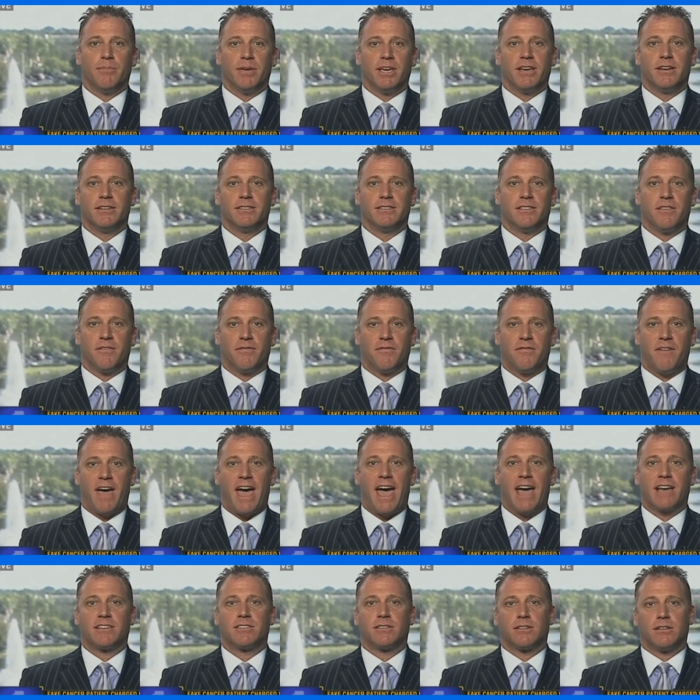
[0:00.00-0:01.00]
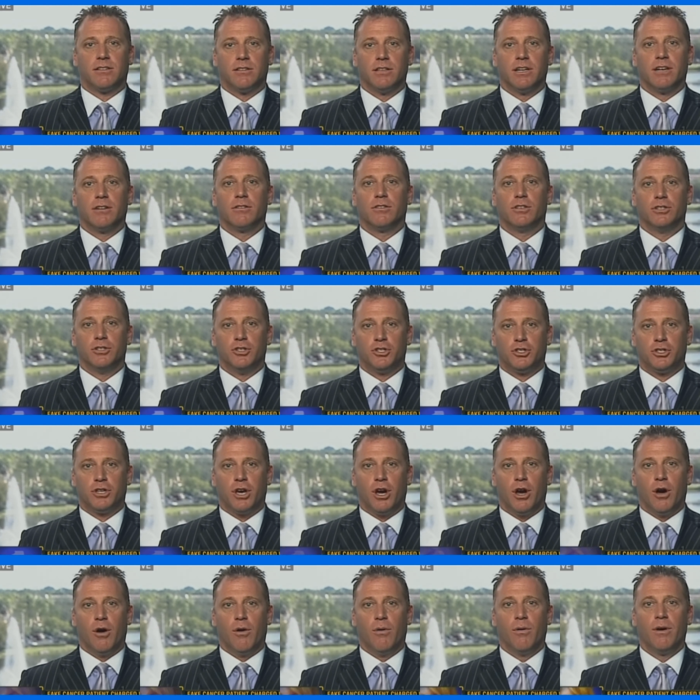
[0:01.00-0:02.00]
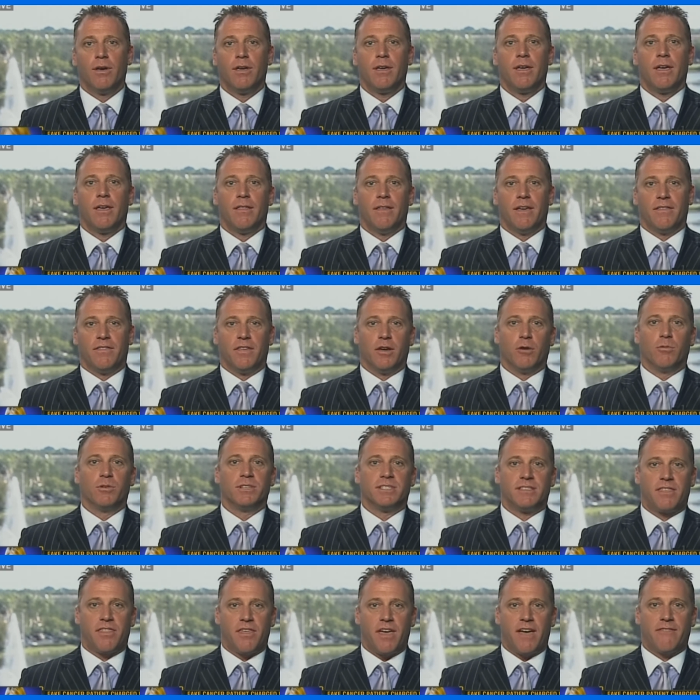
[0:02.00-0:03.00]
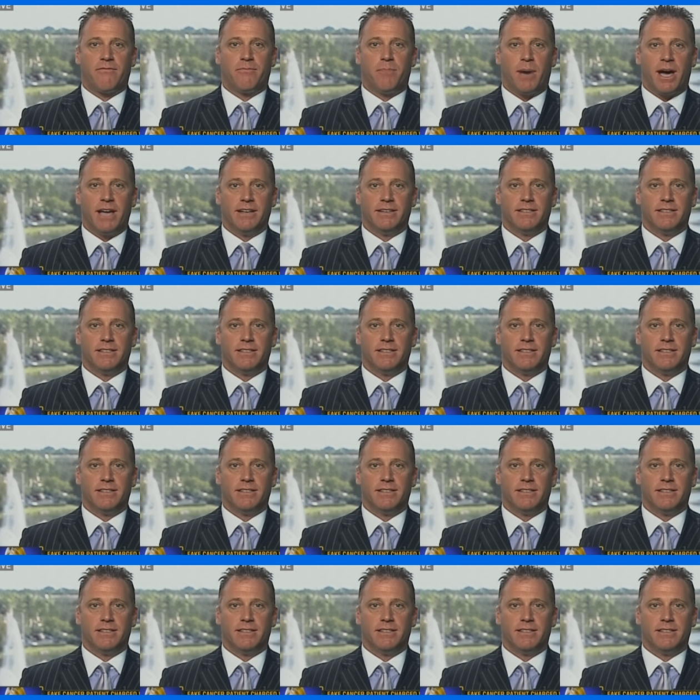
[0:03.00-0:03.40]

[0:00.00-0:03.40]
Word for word: because the facts clearly show that there was theft by